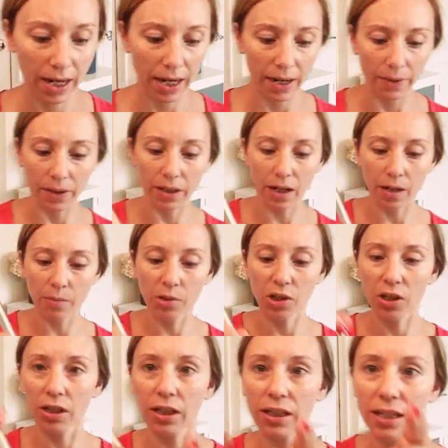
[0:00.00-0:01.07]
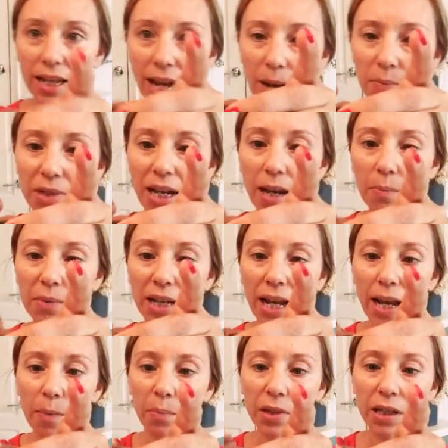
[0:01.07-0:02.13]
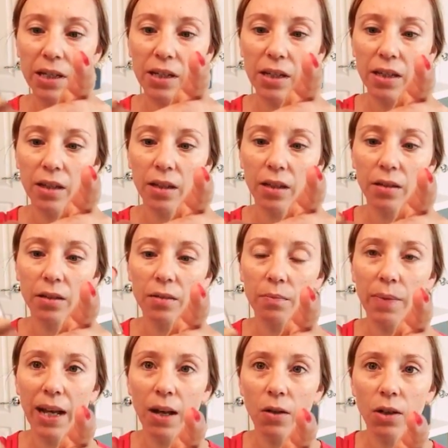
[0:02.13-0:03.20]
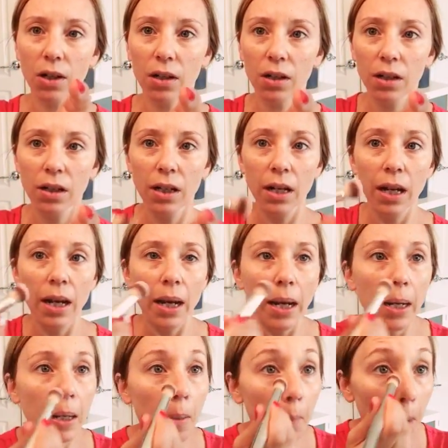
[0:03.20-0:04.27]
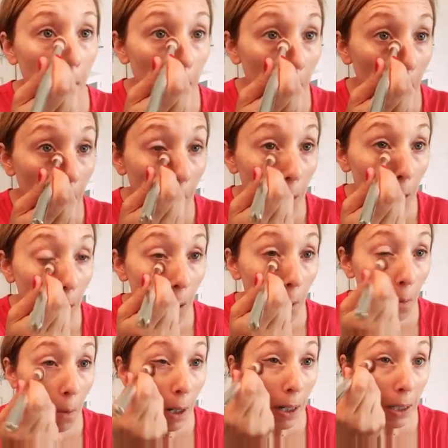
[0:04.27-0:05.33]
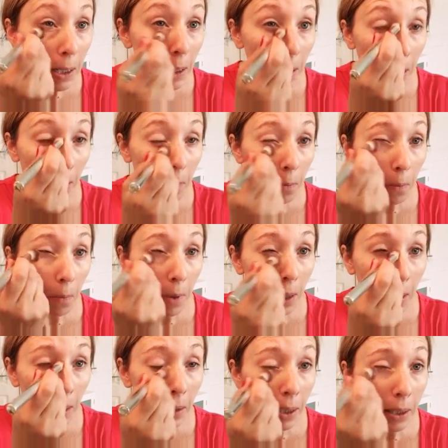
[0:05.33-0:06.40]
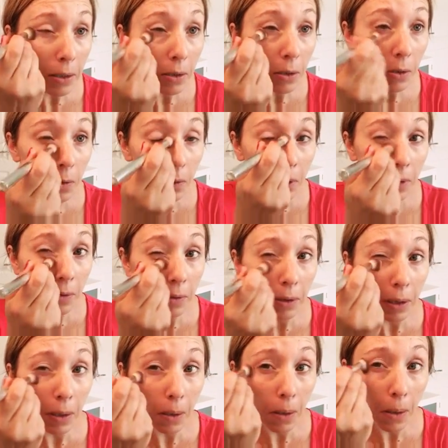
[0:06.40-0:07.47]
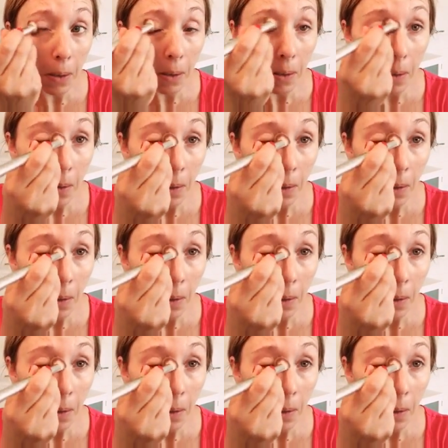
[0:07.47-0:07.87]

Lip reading: And then I'm just gonna tap, tap, tap into the powder, and I'm gonna go right in where I like to use concealer.